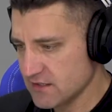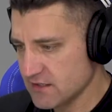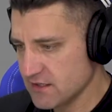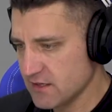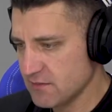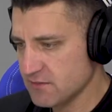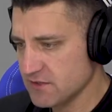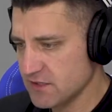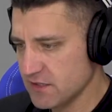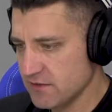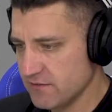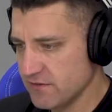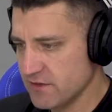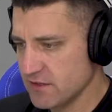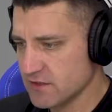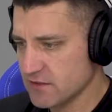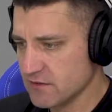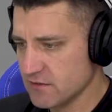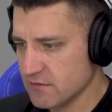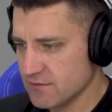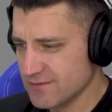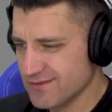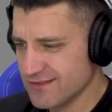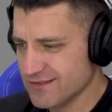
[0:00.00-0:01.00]
the same as
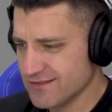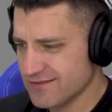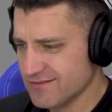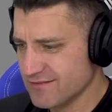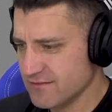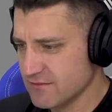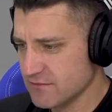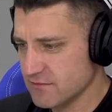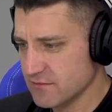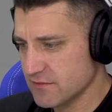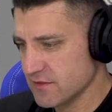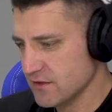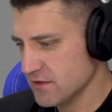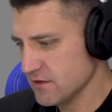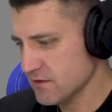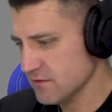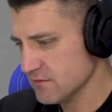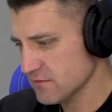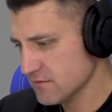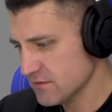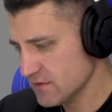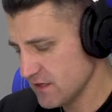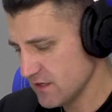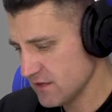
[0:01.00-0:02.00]
EVs. So just
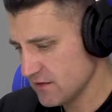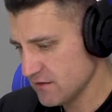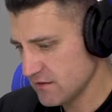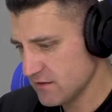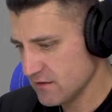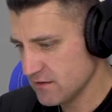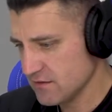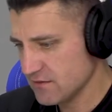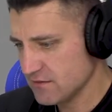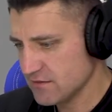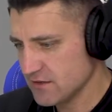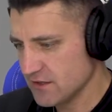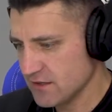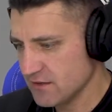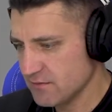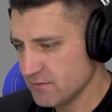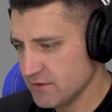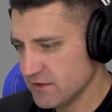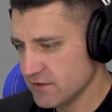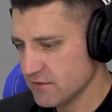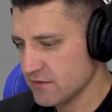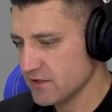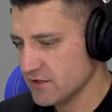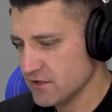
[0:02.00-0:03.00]
take the
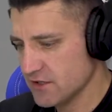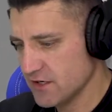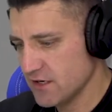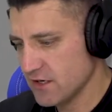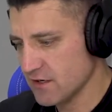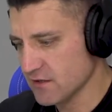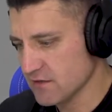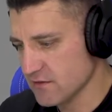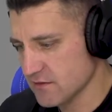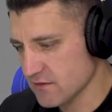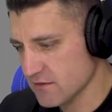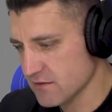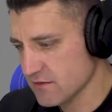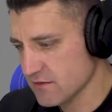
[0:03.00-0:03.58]
petrol engine out.